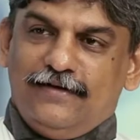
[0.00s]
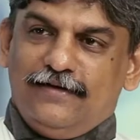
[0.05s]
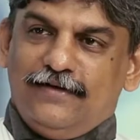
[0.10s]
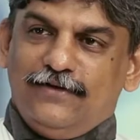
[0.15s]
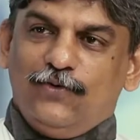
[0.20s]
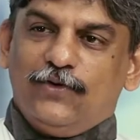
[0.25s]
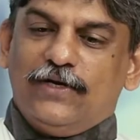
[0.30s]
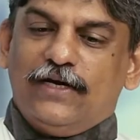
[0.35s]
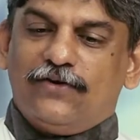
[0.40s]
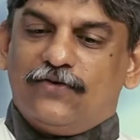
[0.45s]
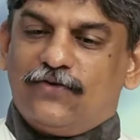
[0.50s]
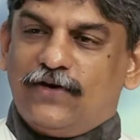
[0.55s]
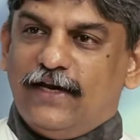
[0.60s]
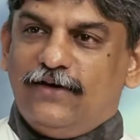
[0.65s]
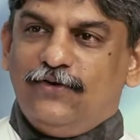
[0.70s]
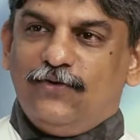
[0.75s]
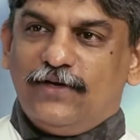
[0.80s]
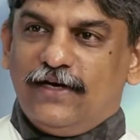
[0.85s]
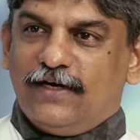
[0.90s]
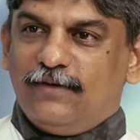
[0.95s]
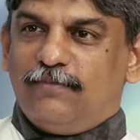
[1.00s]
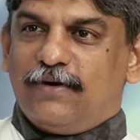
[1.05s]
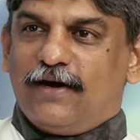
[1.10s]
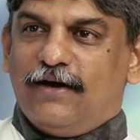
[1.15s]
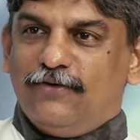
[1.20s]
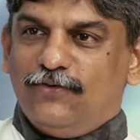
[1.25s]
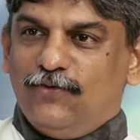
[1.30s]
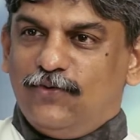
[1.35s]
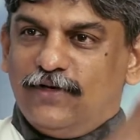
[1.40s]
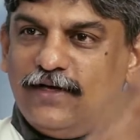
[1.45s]
You'll get it red, you'll get it
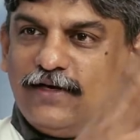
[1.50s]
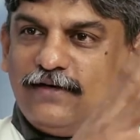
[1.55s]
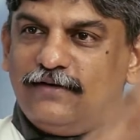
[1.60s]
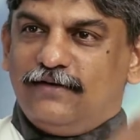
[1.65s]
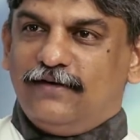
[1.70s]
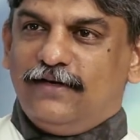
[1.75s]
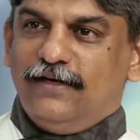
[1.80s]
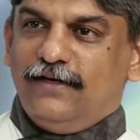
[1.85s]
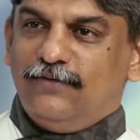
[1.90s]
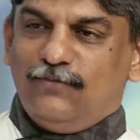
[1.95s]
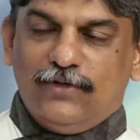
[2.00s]
brown, you'll get it green.